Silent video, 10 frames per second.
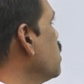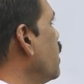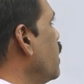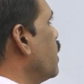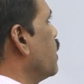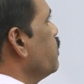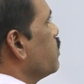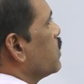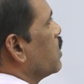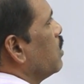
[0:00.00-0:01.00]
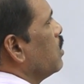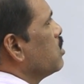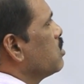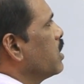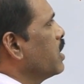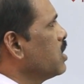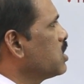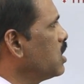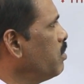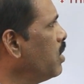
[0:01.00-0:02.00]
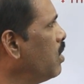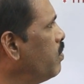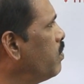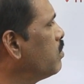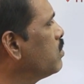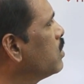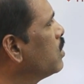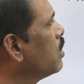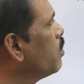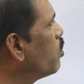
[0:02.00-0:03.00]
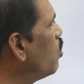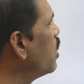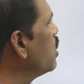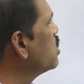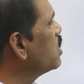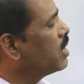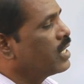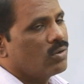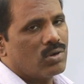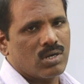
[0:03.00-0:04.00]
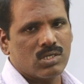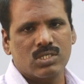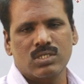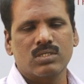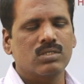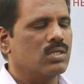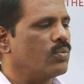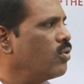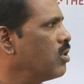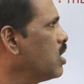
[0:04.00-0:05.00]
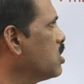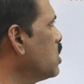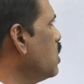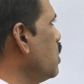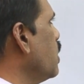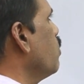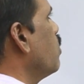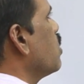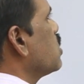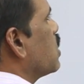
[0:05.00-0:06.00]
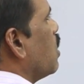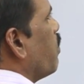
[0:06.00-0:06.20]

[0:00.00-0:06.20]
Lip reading: is A. So here the sum of protons and neutrons. The protons and neutrons